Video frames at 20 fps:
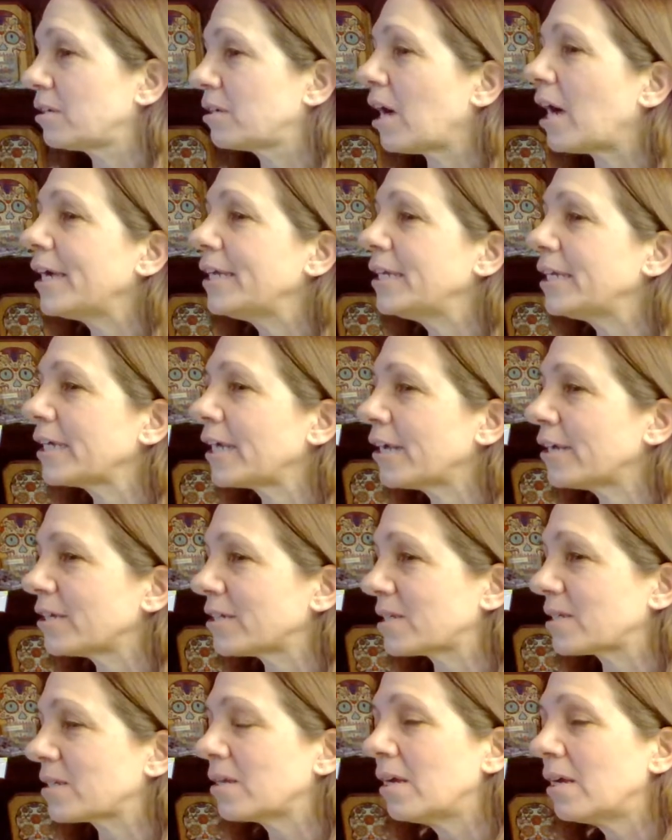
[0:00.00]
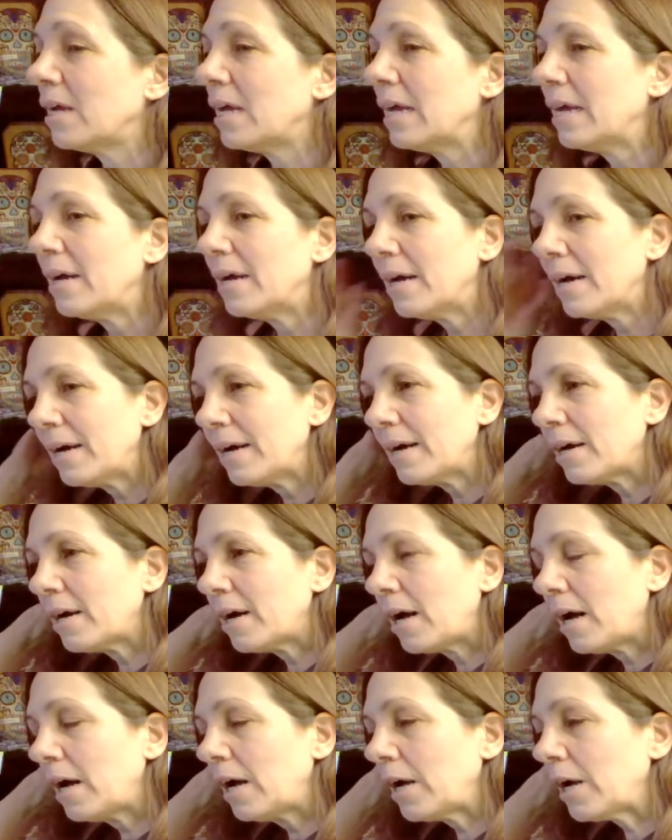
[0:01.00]
guiding us.
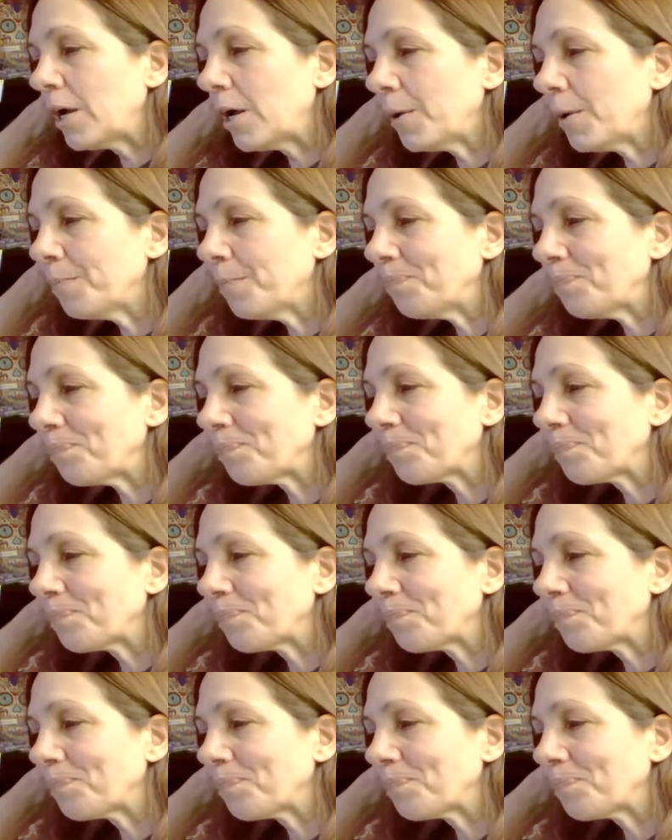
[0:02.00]
Um,